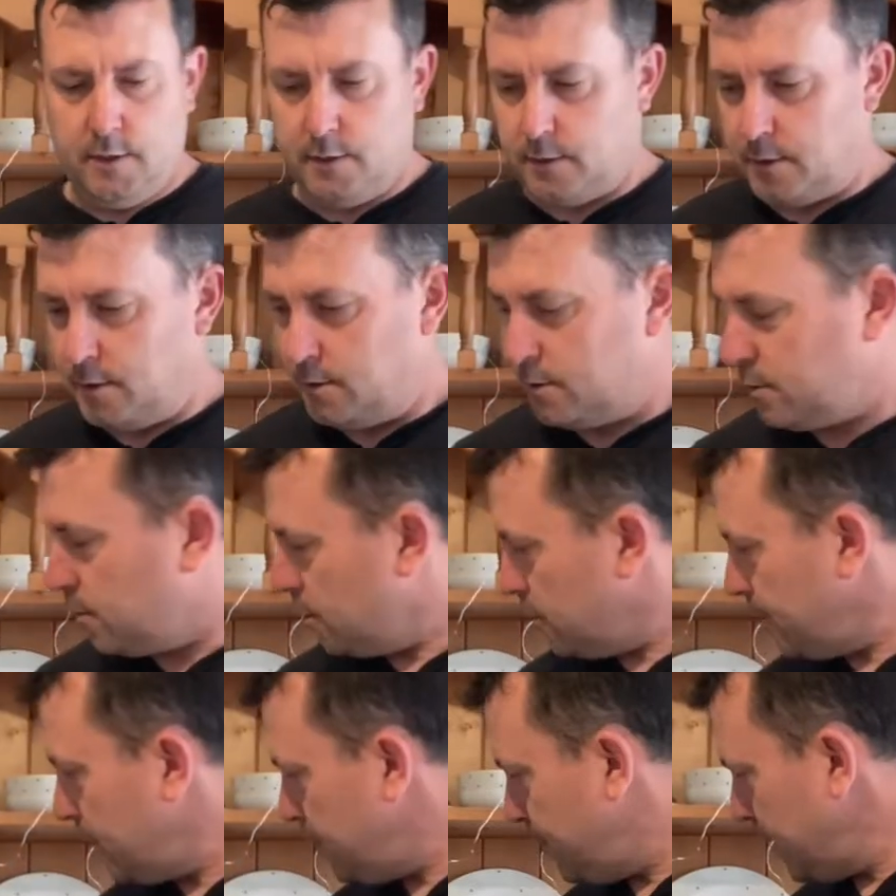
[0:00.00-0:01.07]
So there's quite a
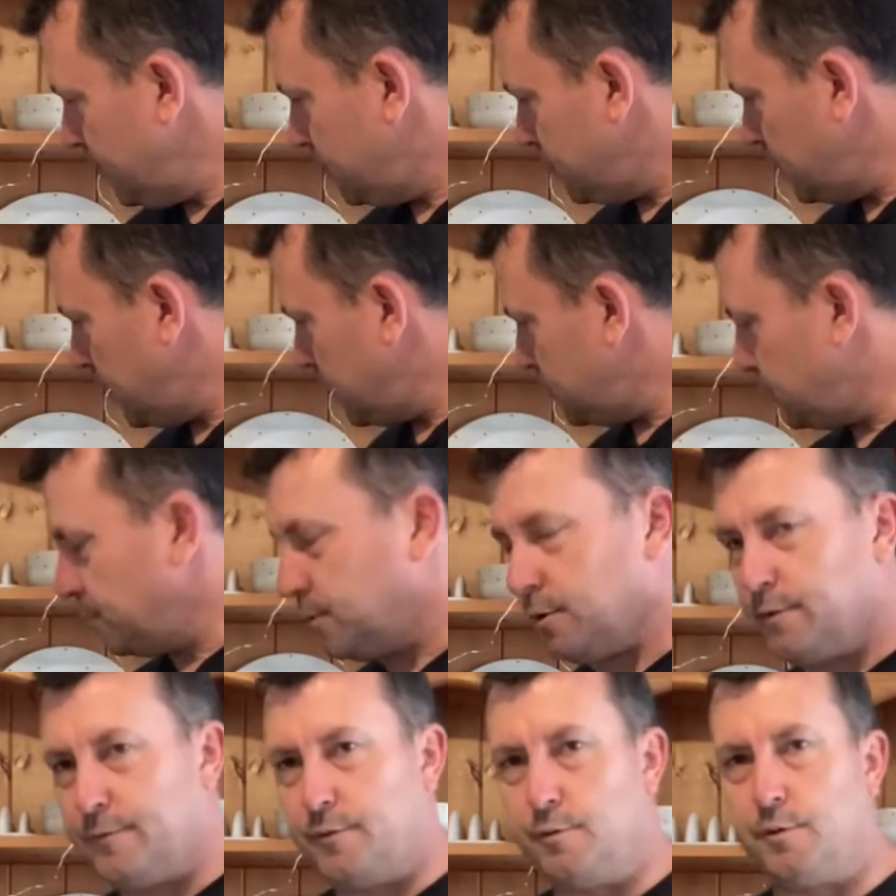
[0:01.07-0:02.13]
bit of beetroot there. Should do a
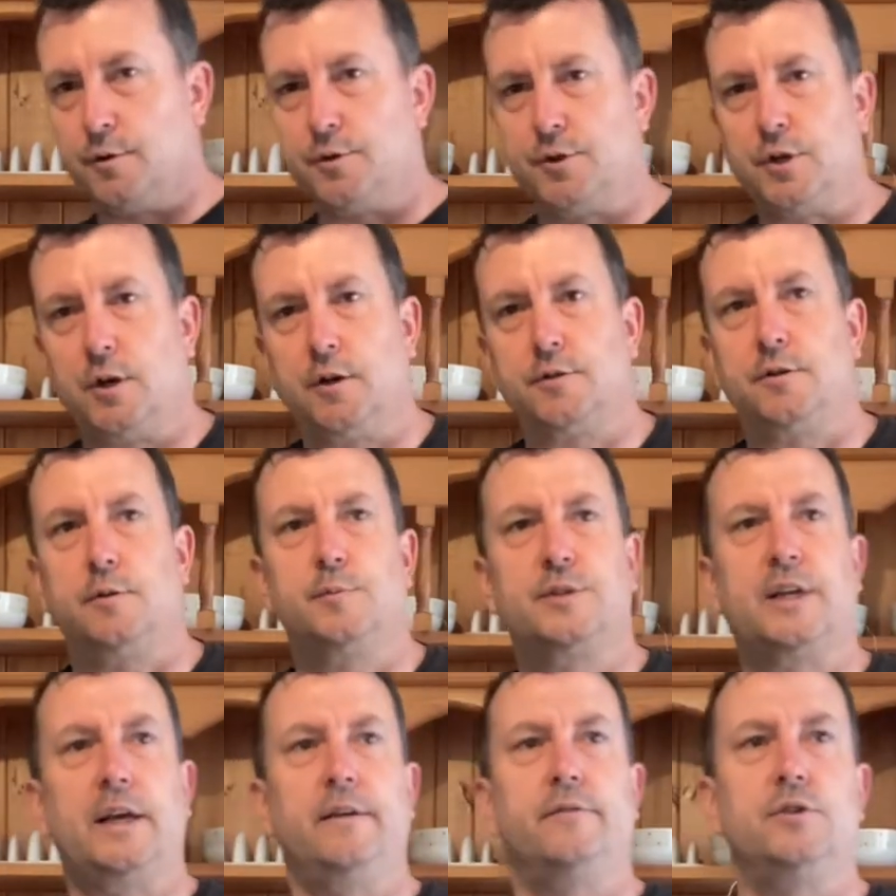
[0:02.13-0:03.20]
few good jars. And I'm
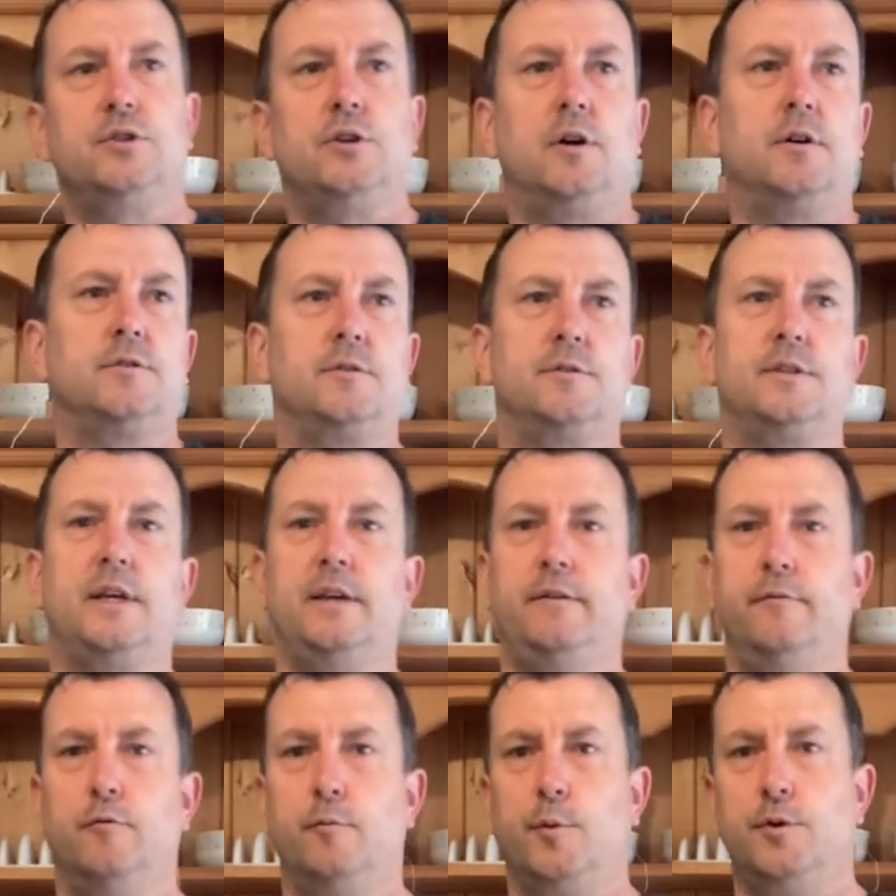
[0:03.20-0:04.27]
saving jars. I save
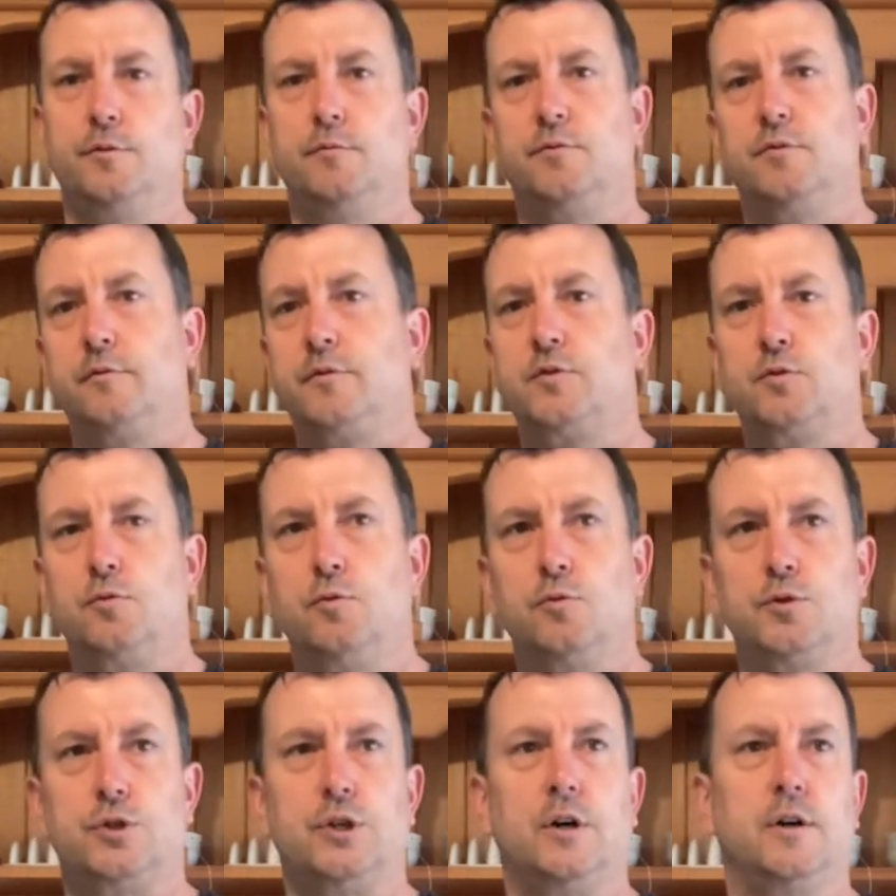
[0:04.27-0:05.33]
all my sort of sauce
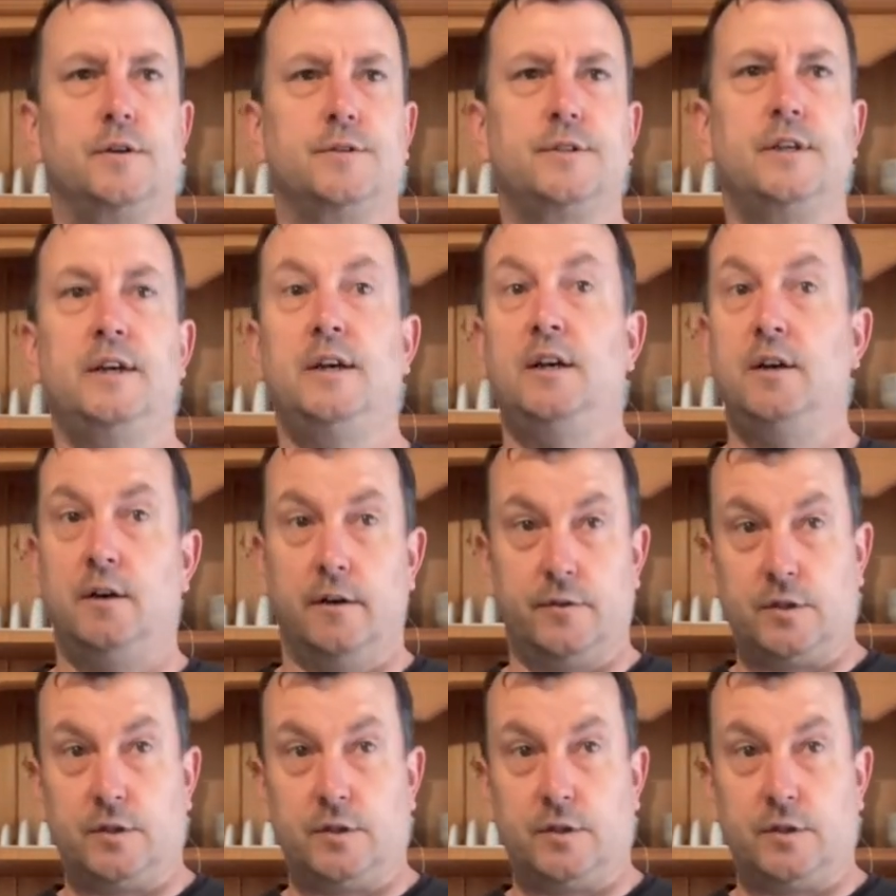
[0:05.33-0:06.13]
jars. I